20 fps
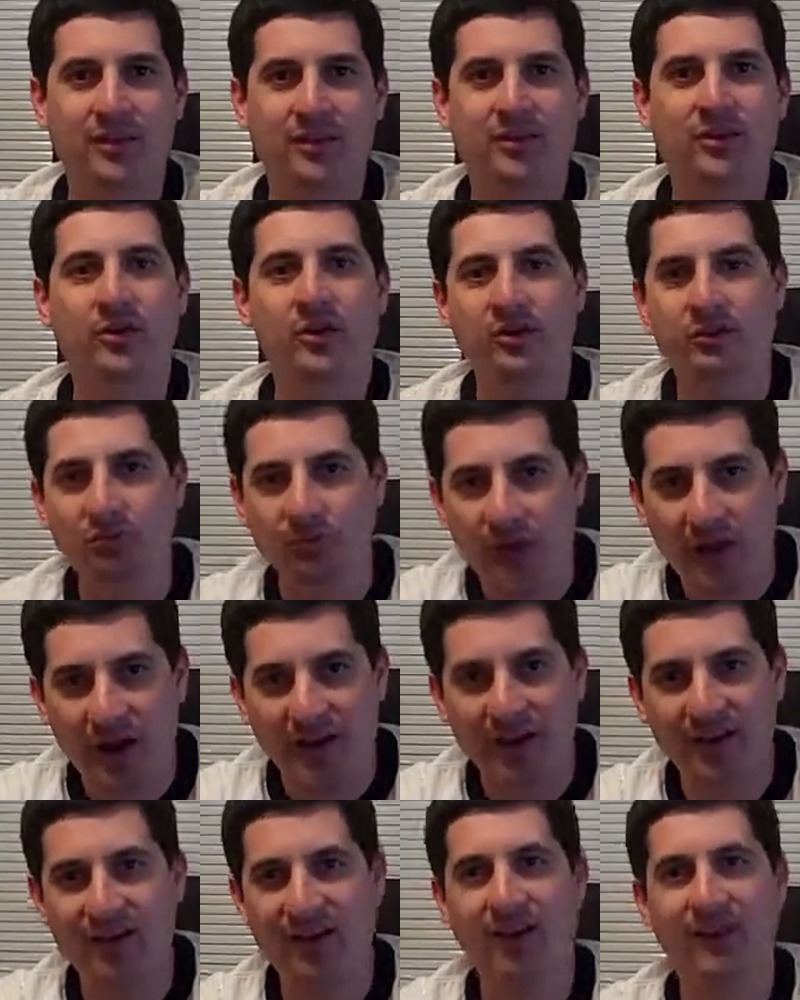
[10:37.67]
There is
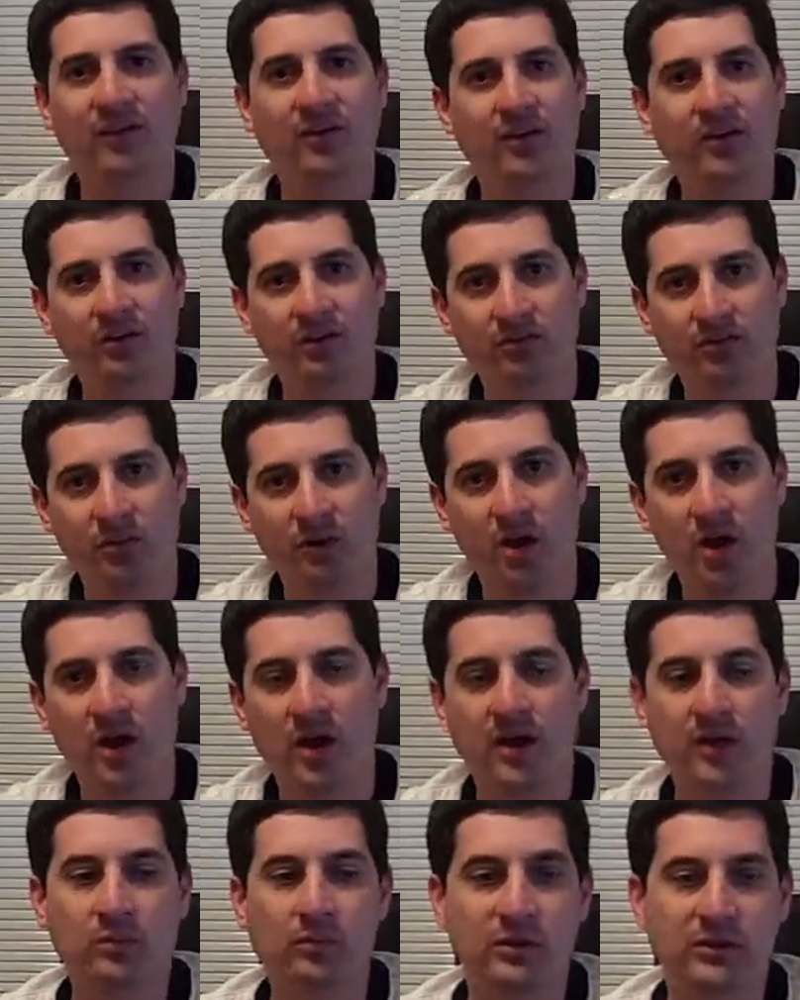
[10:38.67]
right and there is
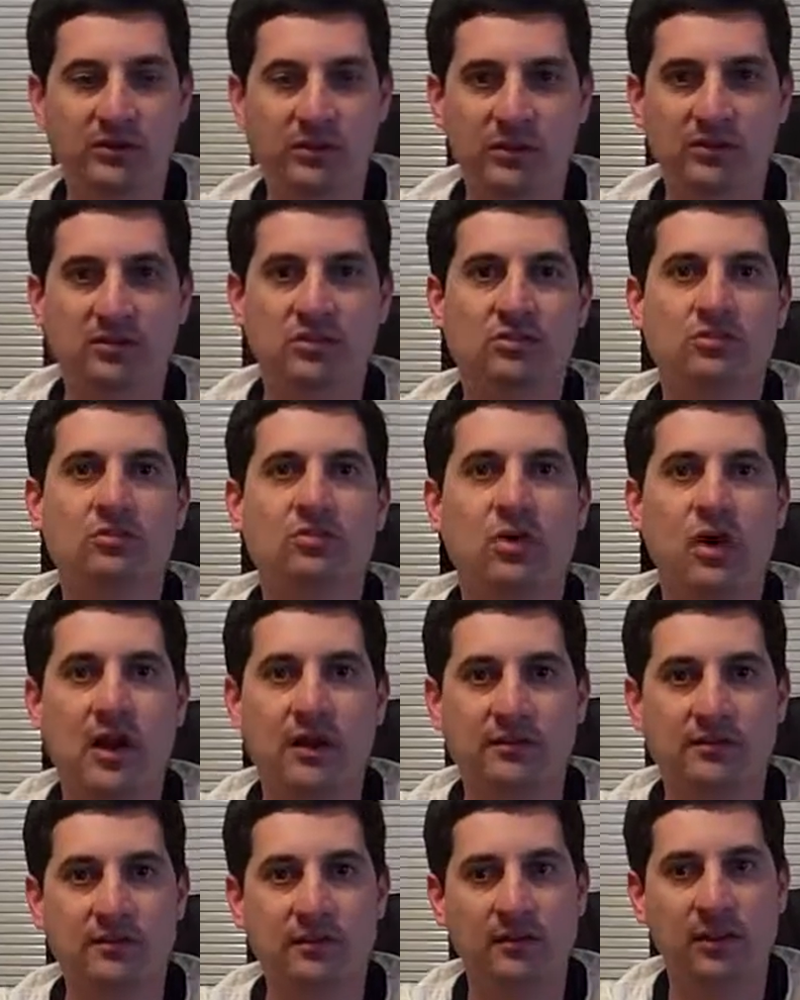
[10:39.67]
wrong. And when teachers
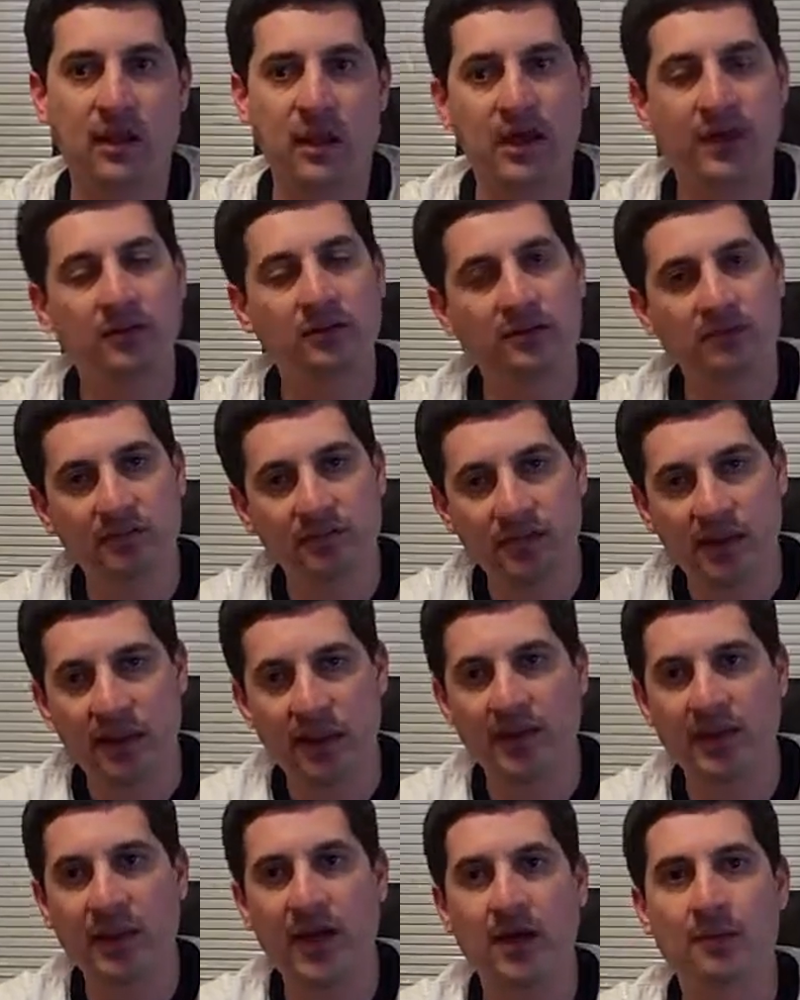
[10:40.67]
cross the line, you
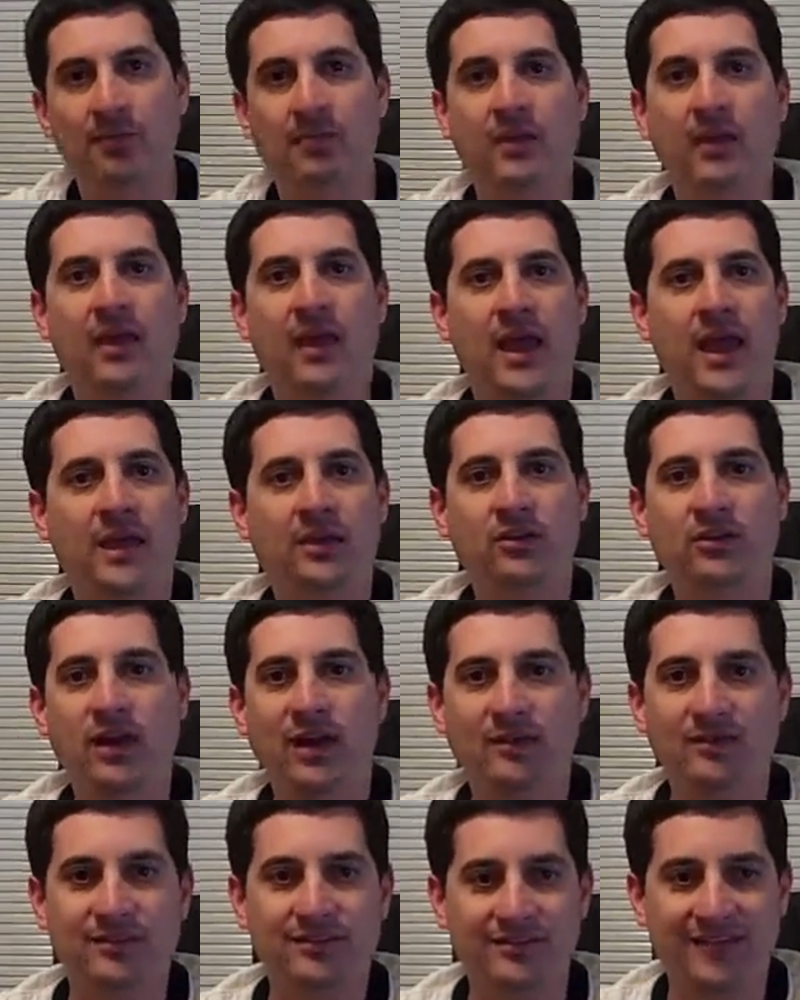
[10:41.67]
stand up. And you're
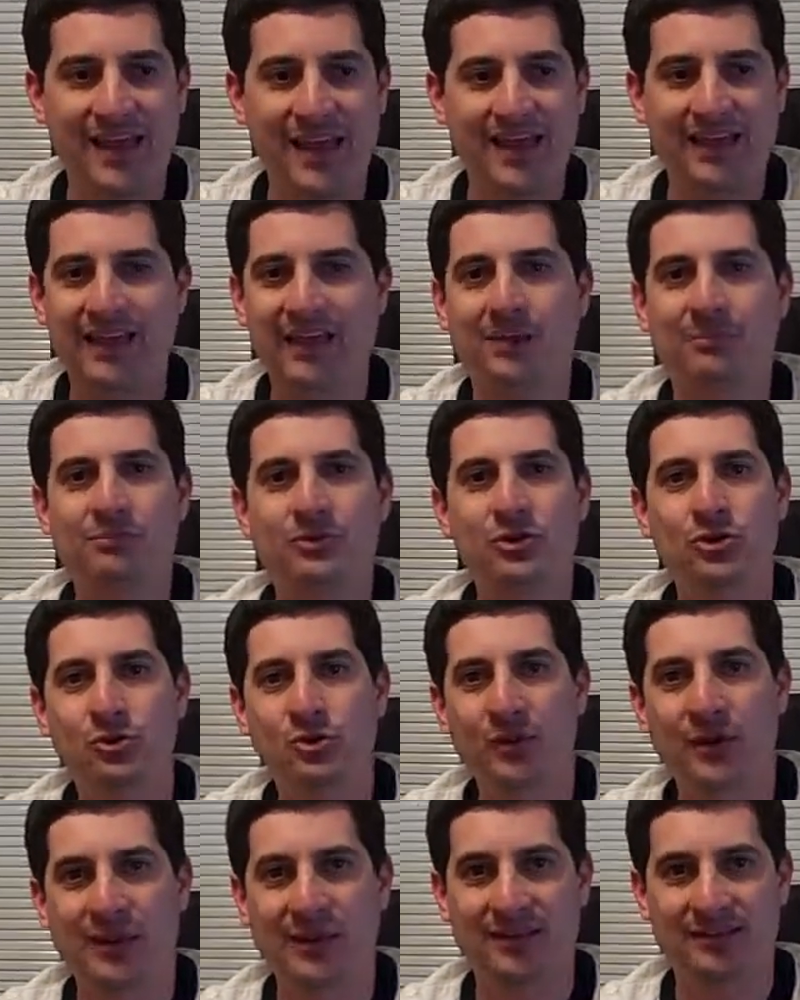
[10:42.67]
not standing up
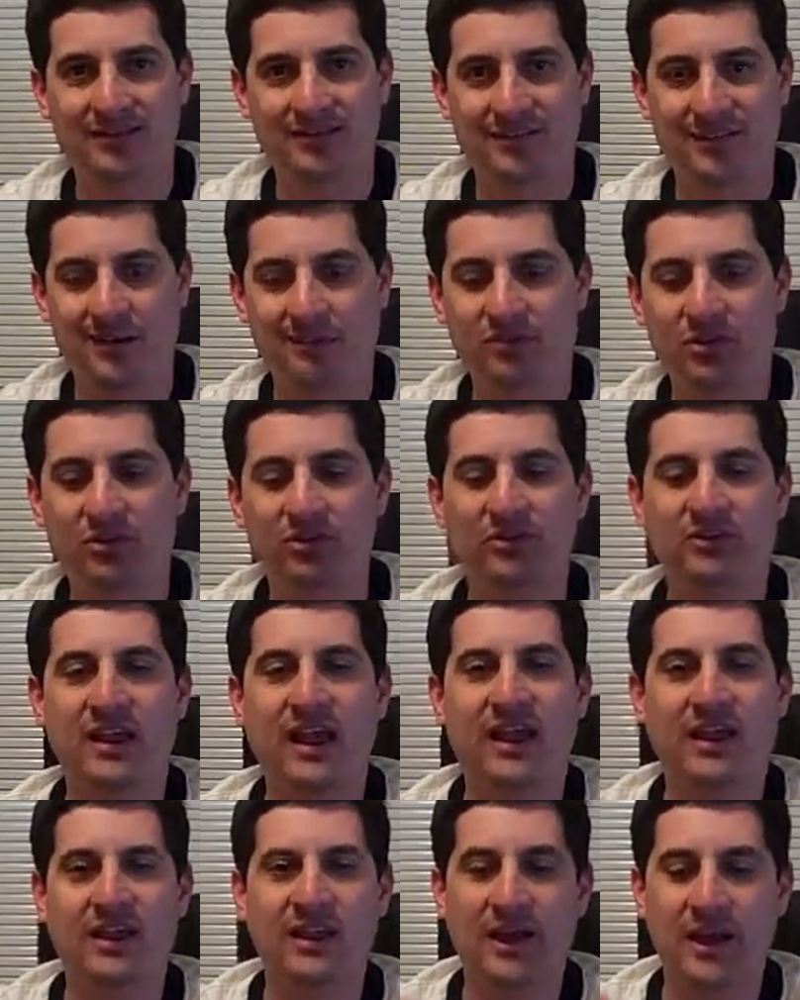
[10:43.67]
you against them. You're
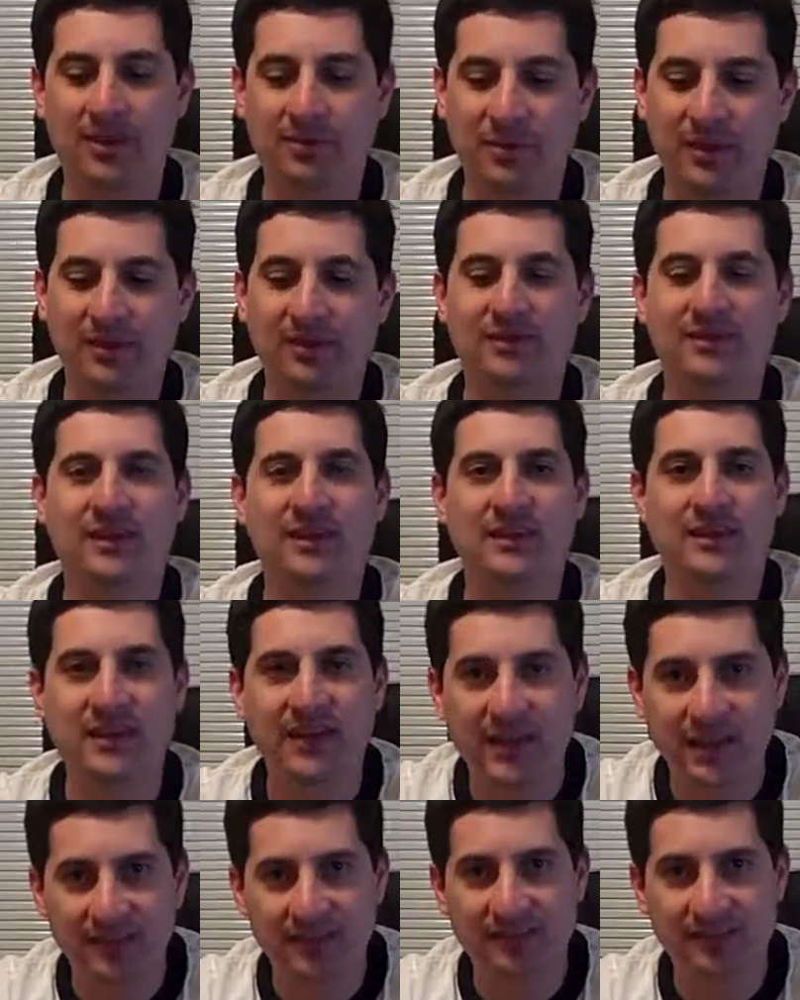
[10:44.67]
standing up the
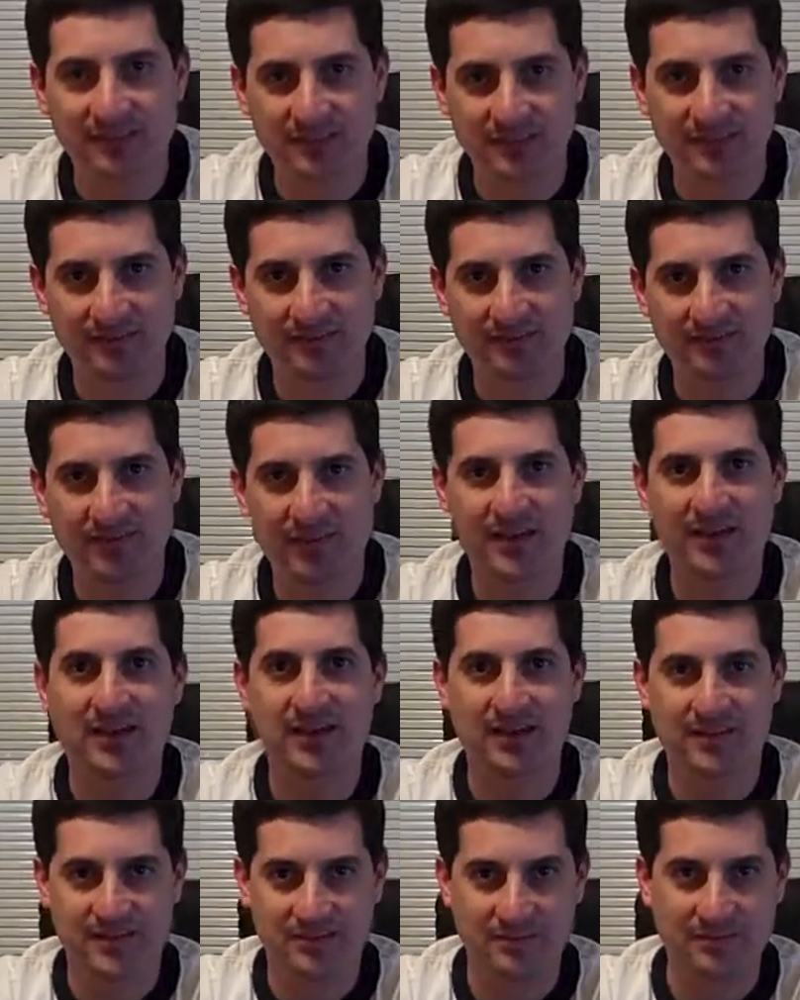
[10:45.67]
kids
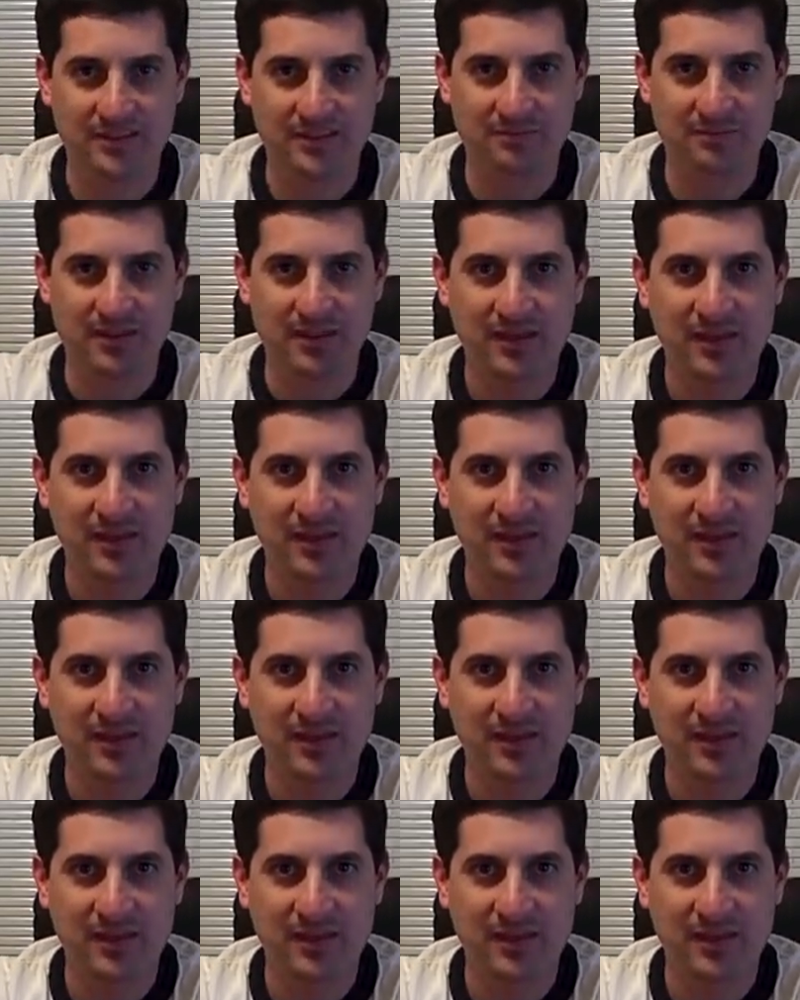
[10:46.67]
against them.